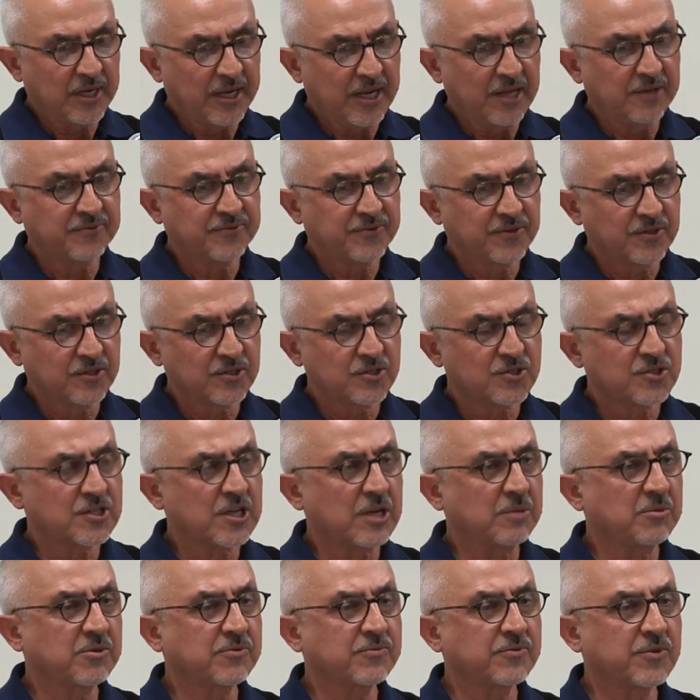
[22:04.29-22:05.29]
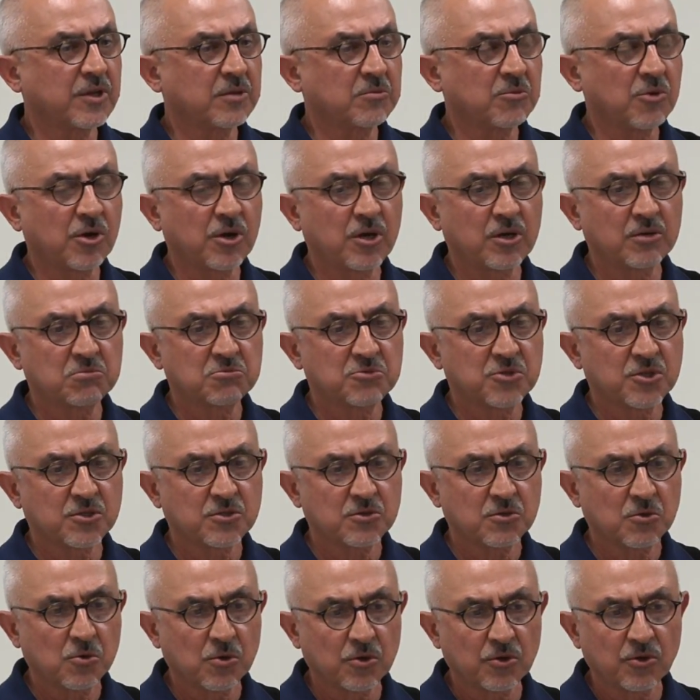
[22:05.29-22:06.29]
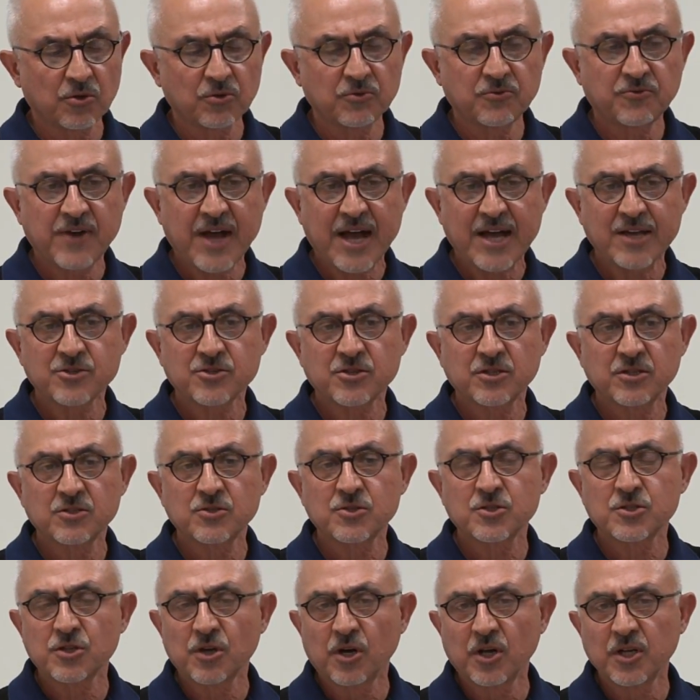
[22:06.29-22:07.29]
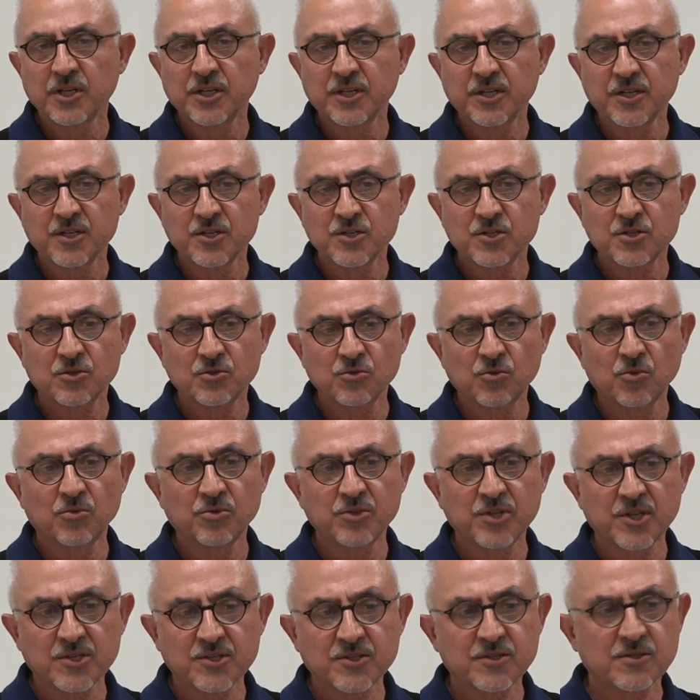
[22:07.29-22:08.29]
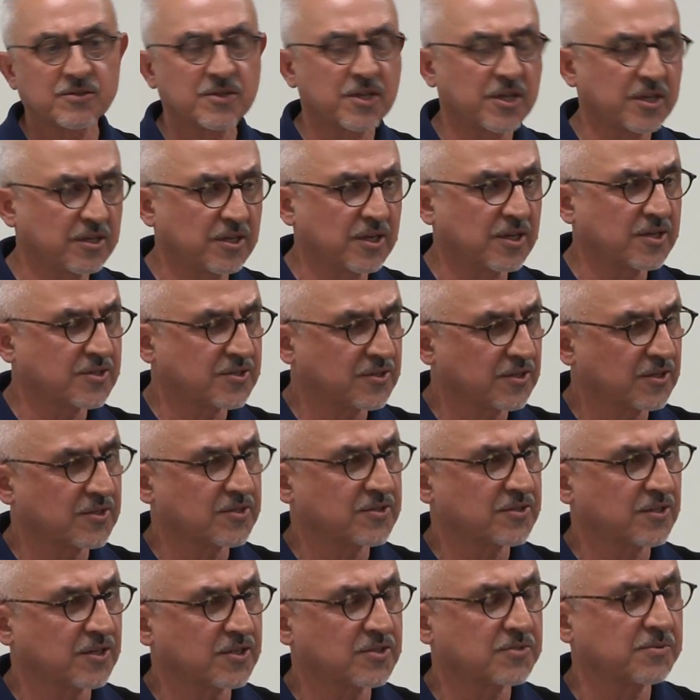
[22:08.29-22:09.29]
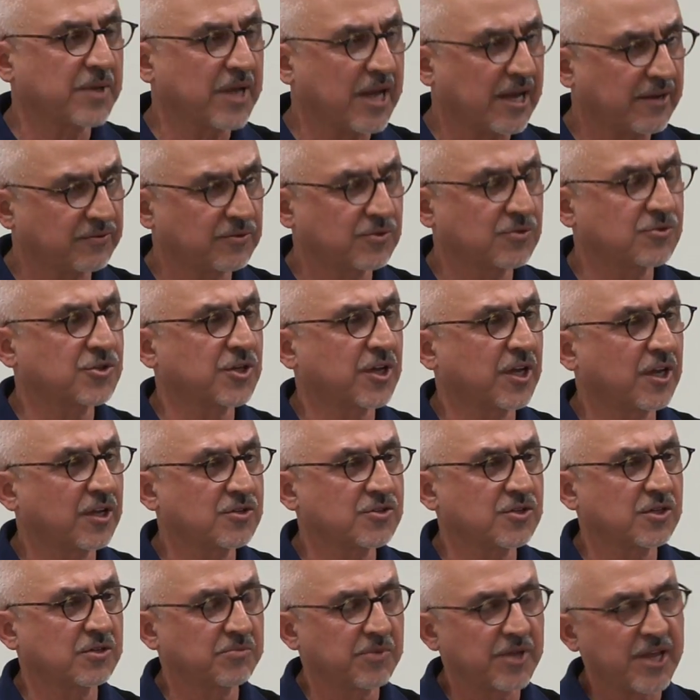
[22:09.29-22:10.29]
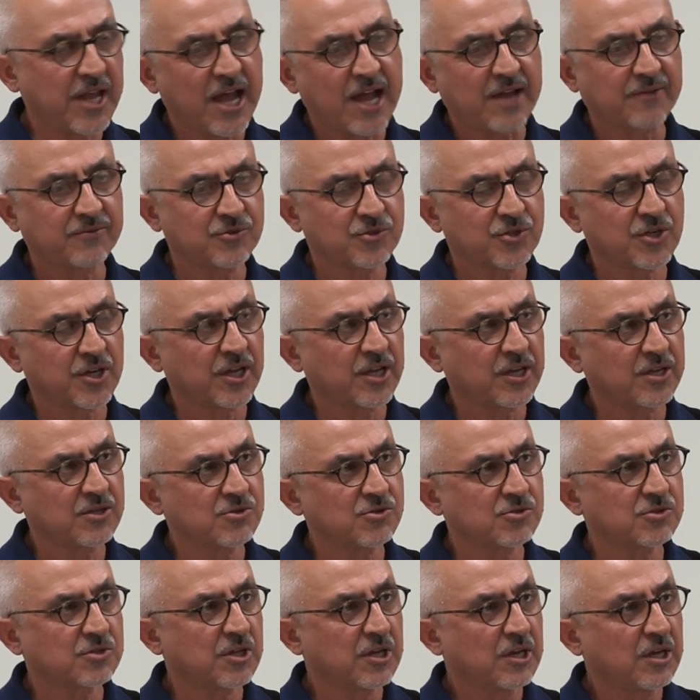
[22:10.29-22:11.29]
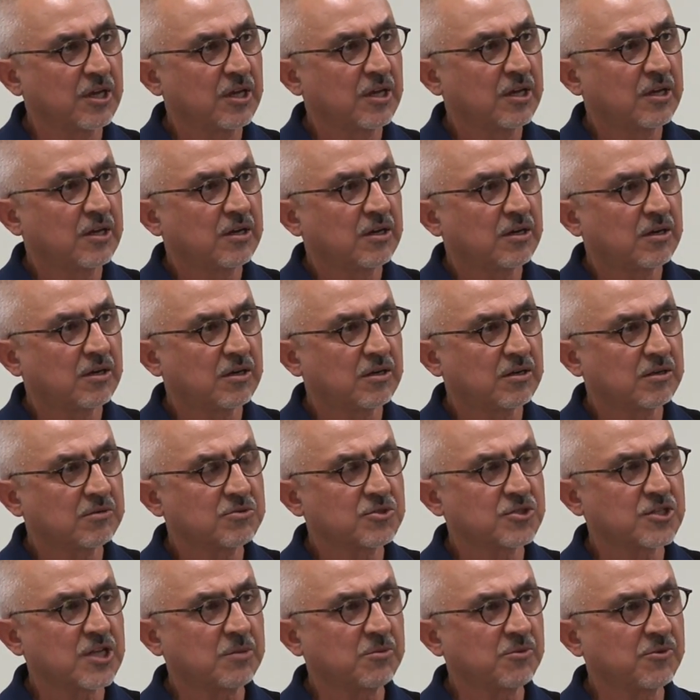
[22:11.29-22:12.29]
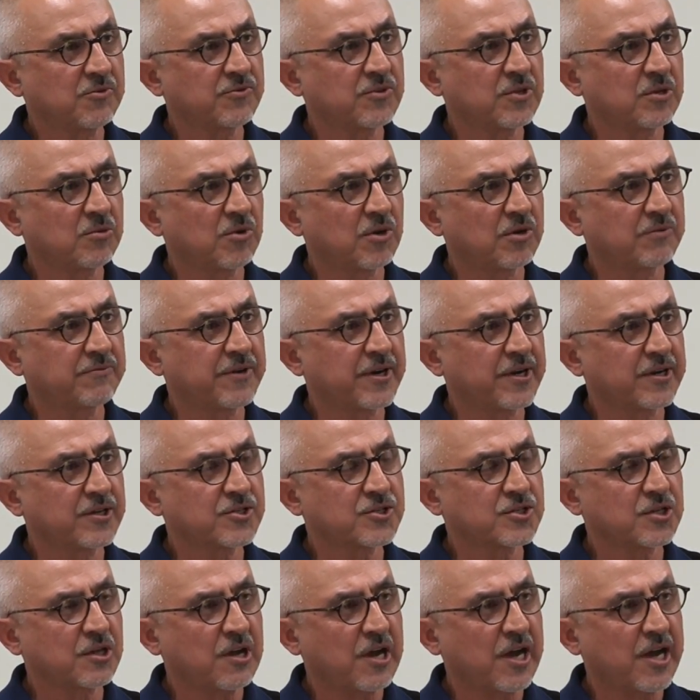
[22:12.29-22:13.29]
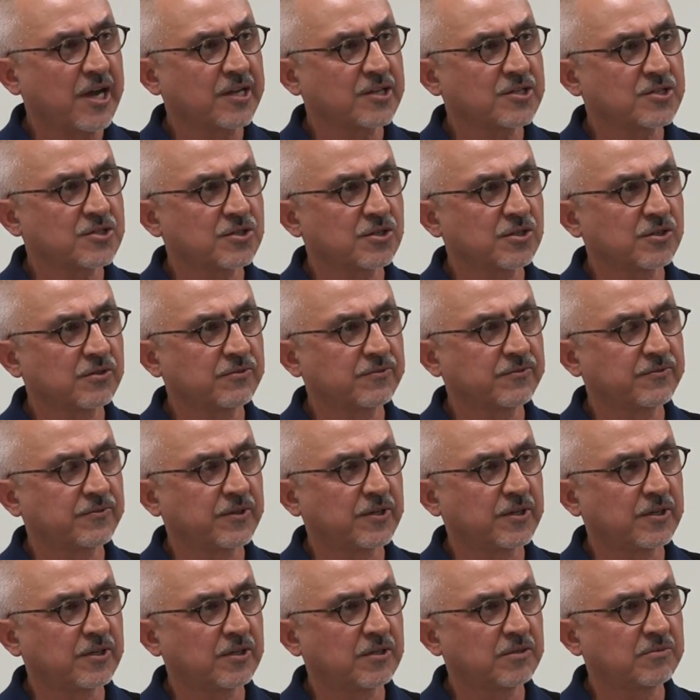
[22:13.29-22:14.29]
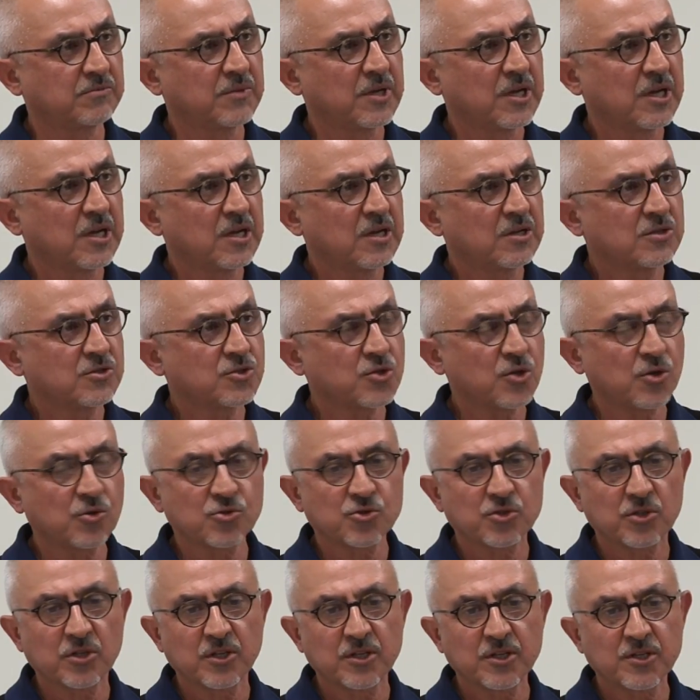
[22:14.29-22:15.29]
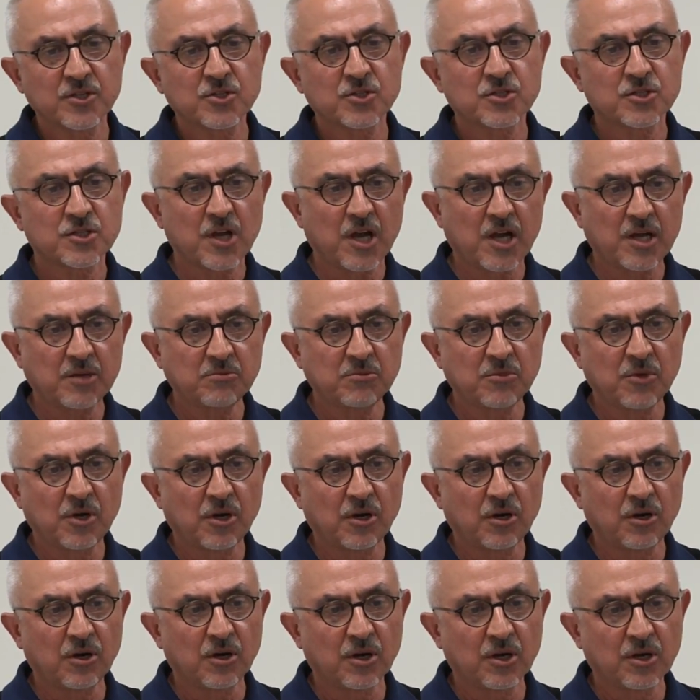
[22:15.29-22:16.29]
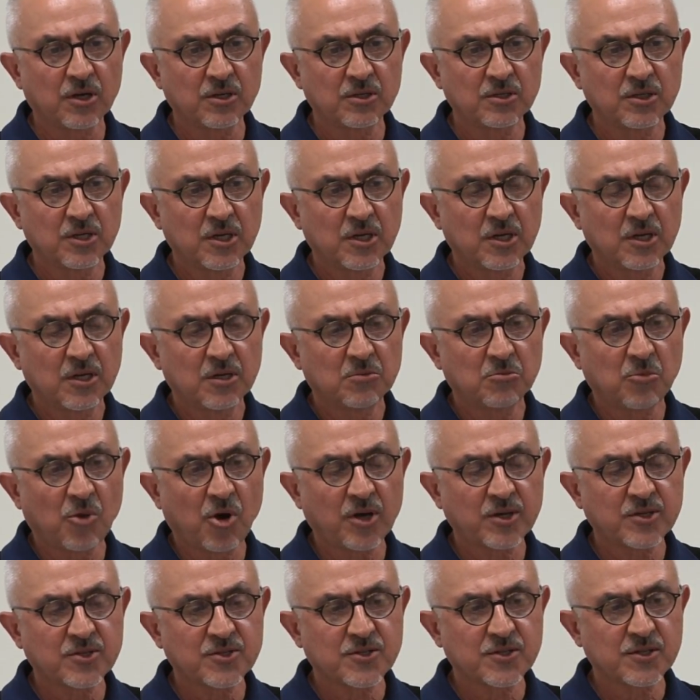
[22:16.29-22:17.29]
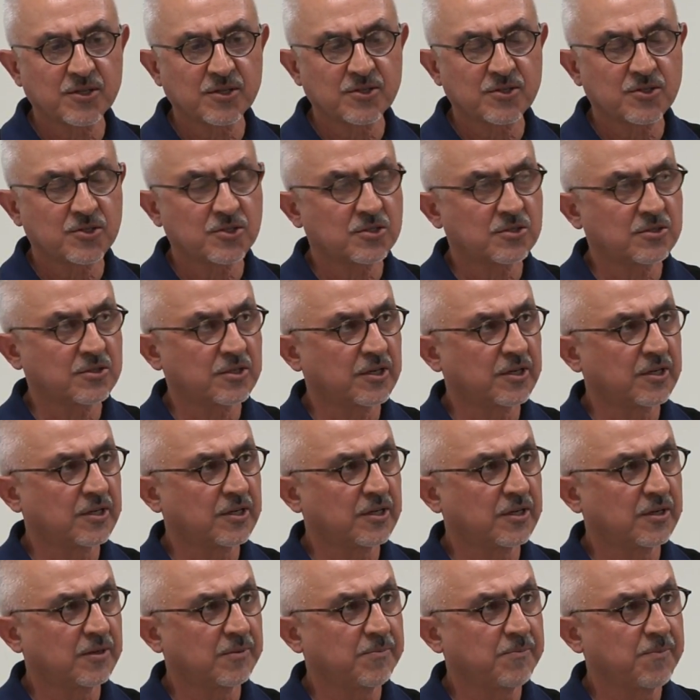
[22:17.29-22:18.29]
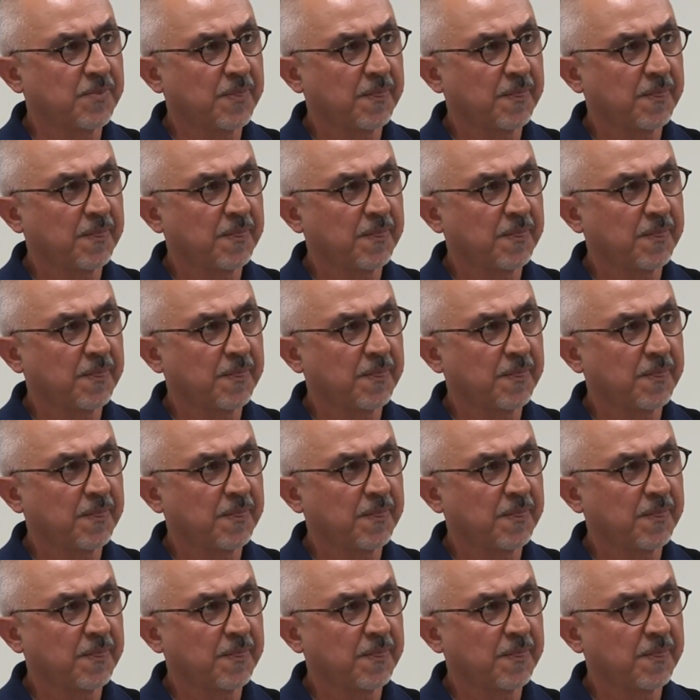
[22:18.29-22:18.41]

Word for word: leftists, some of them are just good old fashioned Stalinists who yes, say, yes, yes, yes, we have to change, and we have changed. Uh, some of them are various kinds of uh, socialists, some are Marxists, uh,